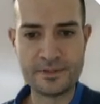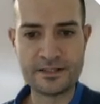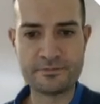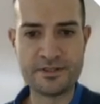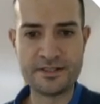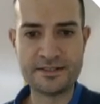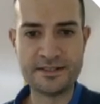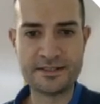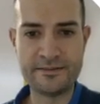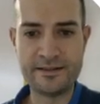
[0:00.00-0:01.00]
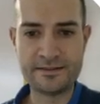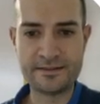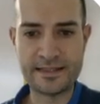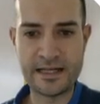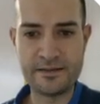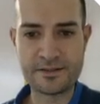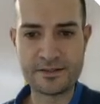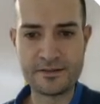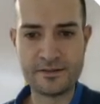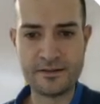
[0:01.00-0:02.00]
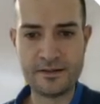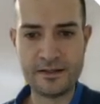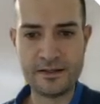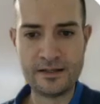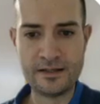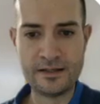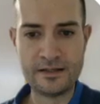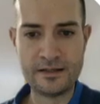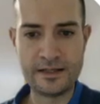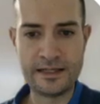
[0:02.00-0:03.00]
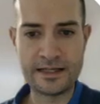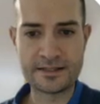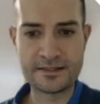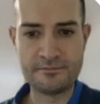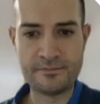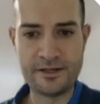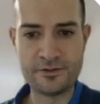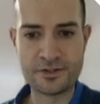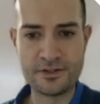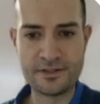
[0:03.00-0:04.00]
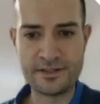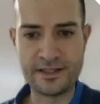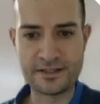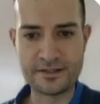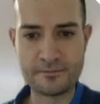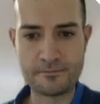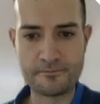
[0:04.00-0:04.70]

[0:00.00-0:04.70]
6.67 times x minus 6.